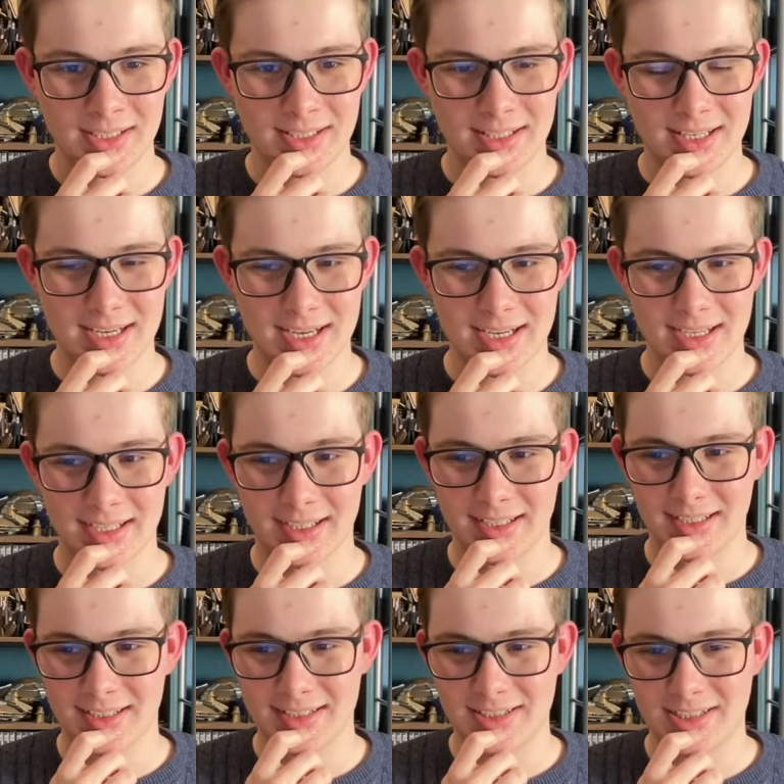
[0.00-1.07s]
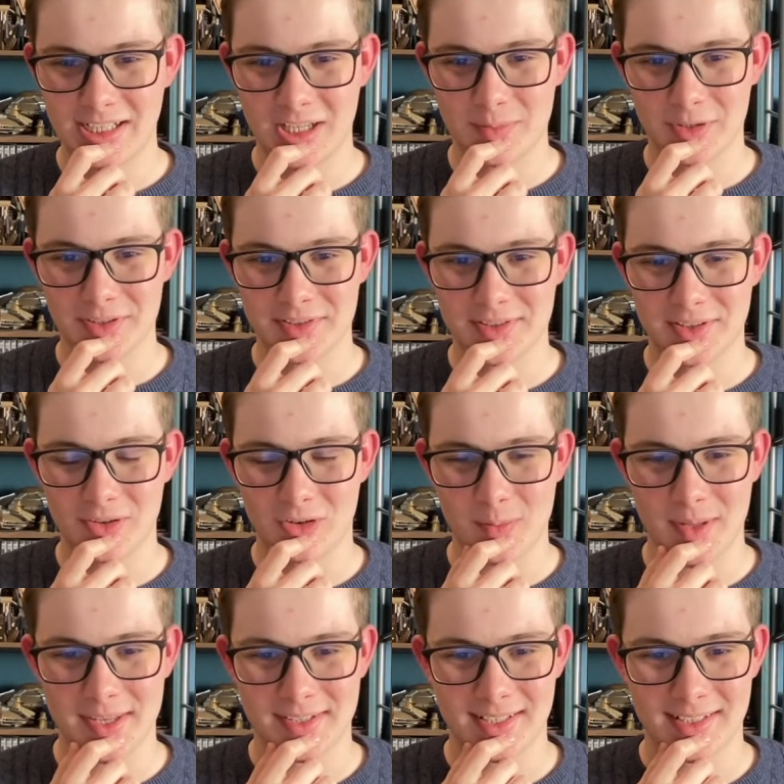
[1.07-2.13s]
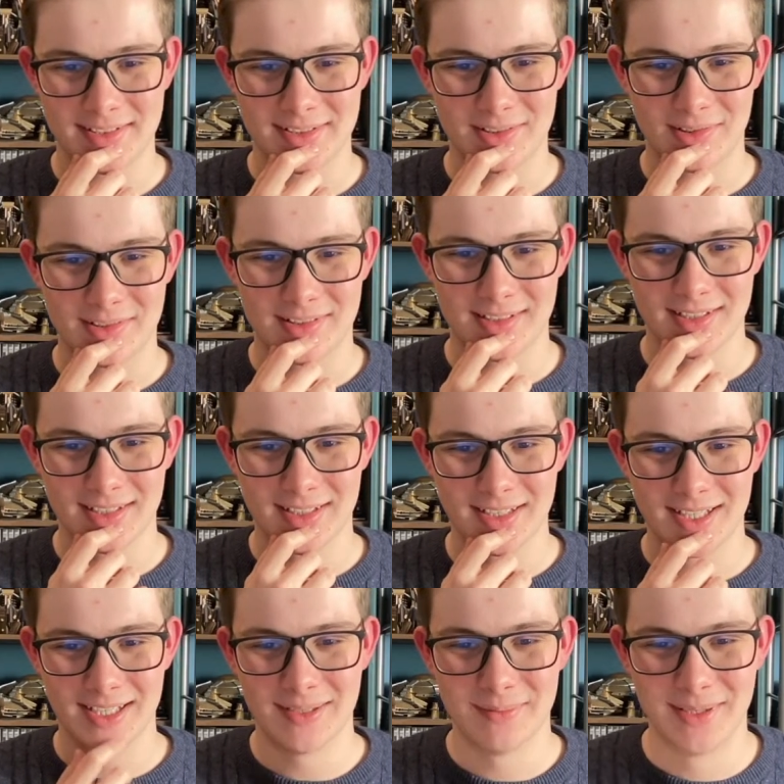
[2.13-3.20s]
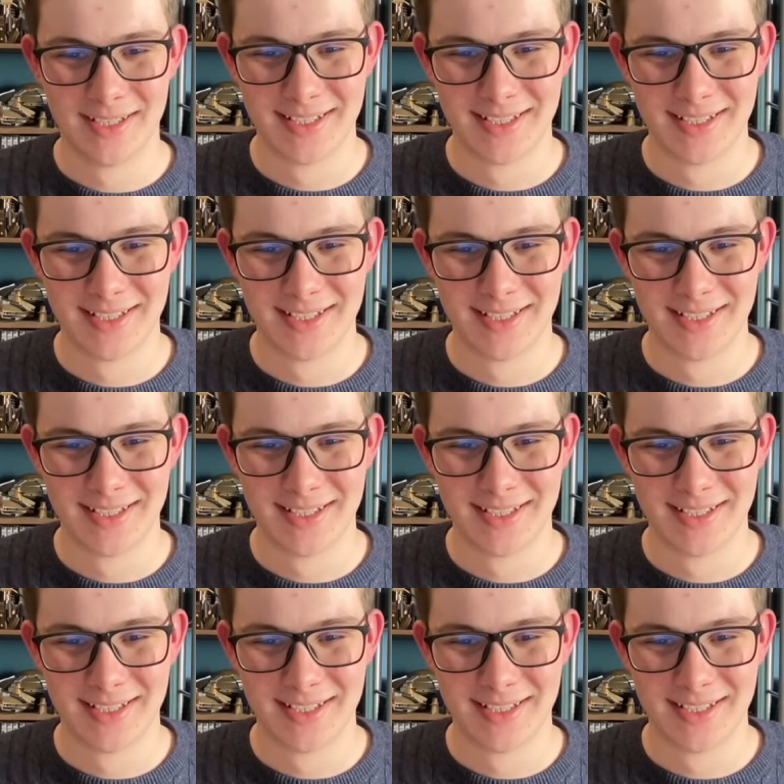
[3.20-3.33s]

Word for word: yeah, Shadow Monster talking about the Sixth Doctor. Um,